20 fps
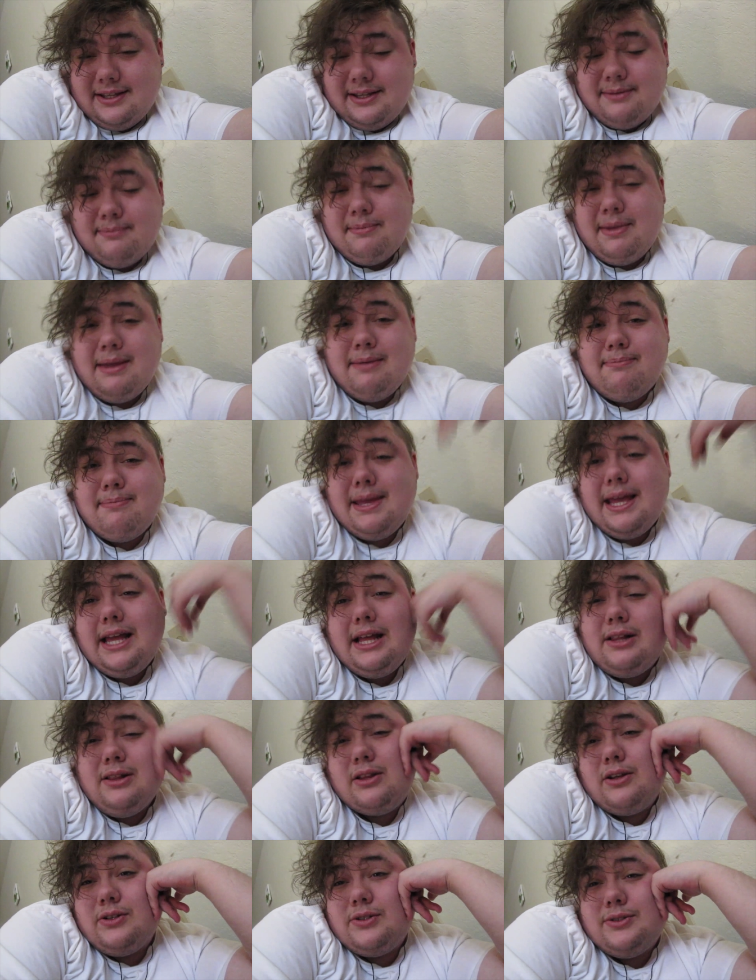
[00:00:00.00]
in my big
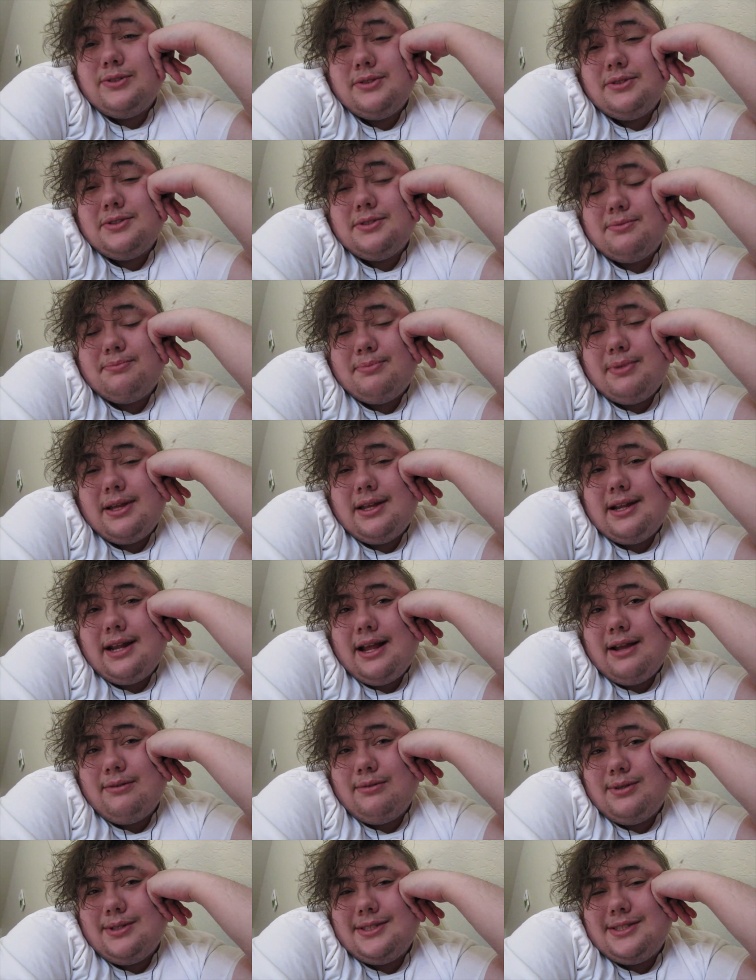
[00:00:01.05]
clothes, but I
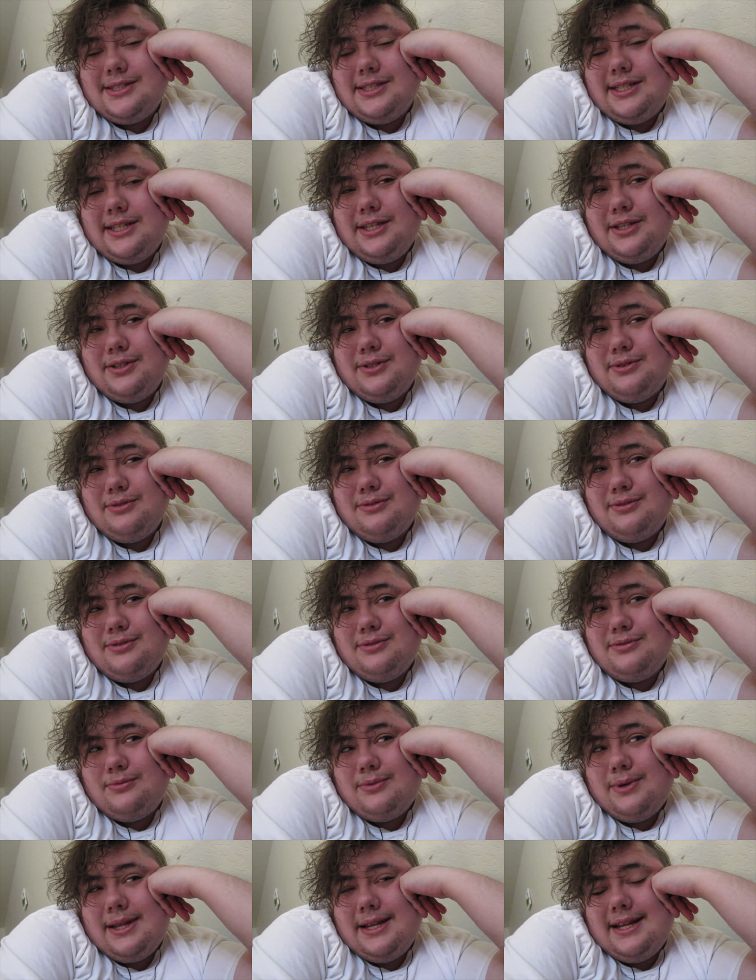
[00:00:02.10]
will see you
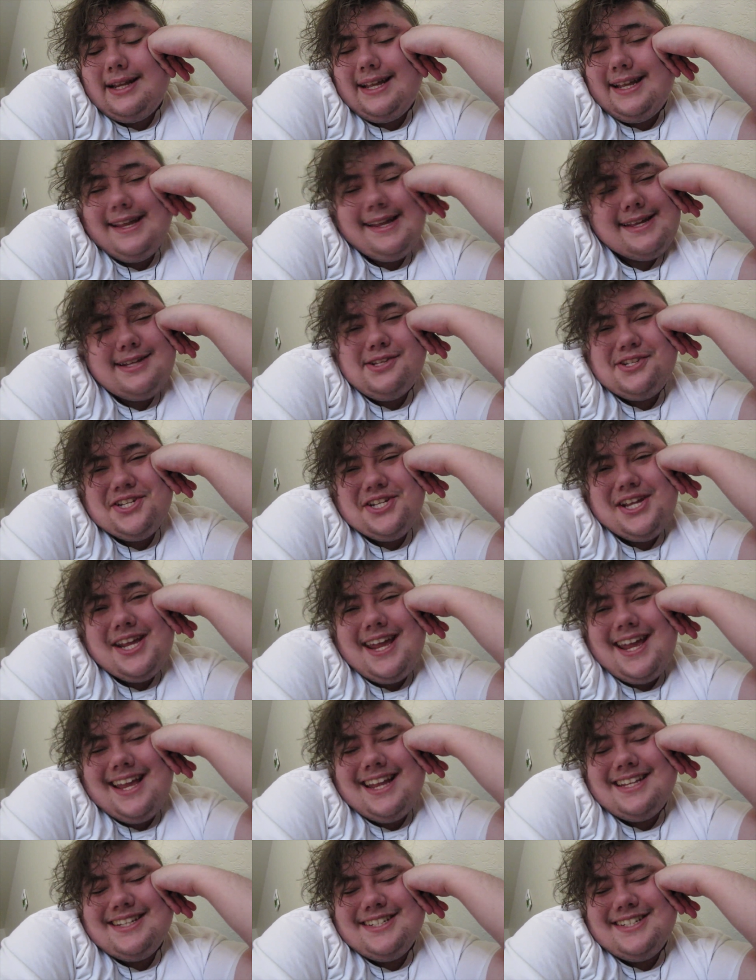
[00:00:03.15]
when I get
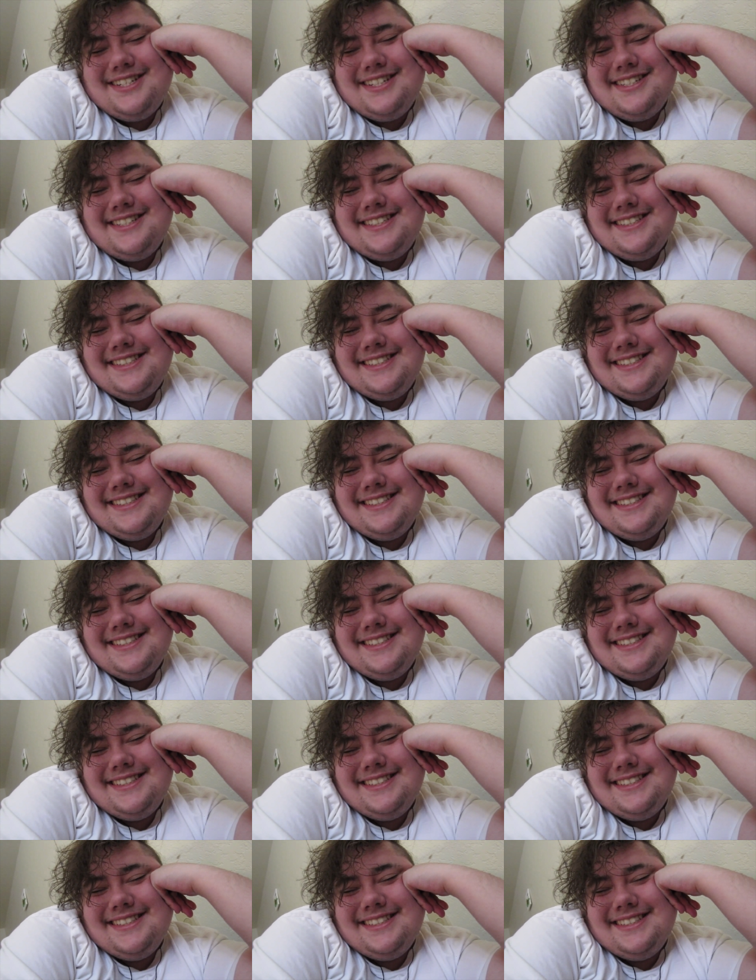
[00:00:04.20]
changed.